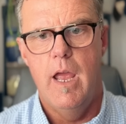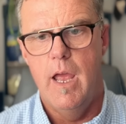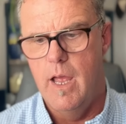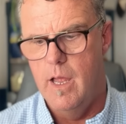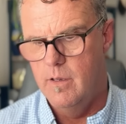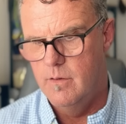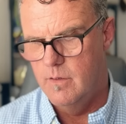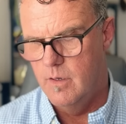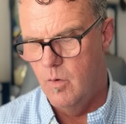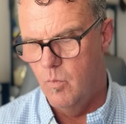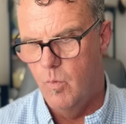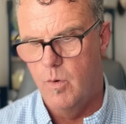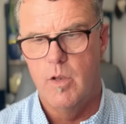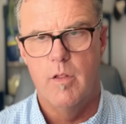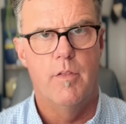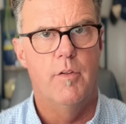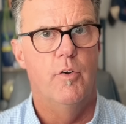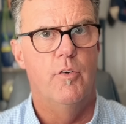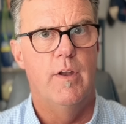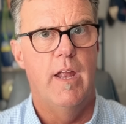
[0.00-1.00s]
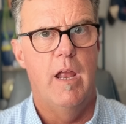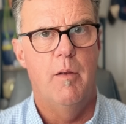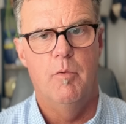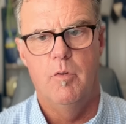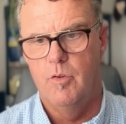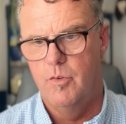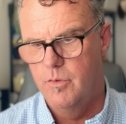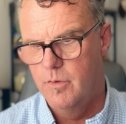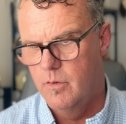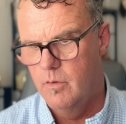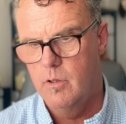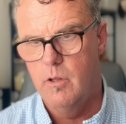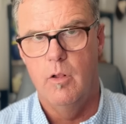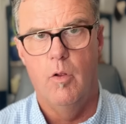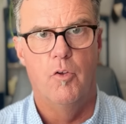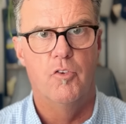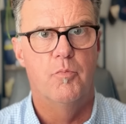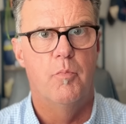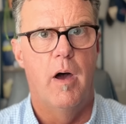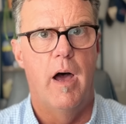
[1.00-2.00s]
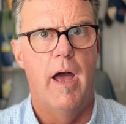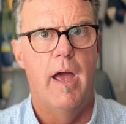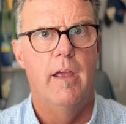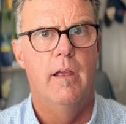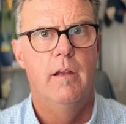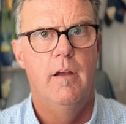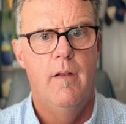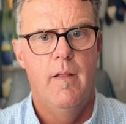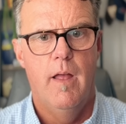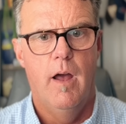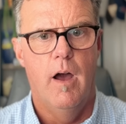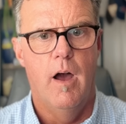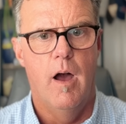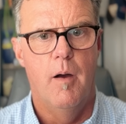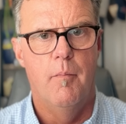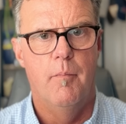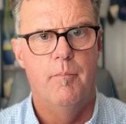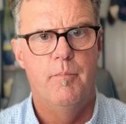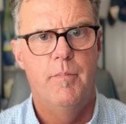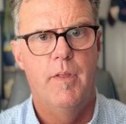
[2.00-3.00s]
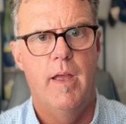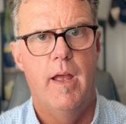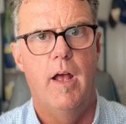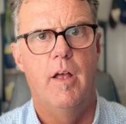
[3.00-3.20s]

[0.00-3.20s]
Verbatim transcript: And uh, one of their neighbors close by um,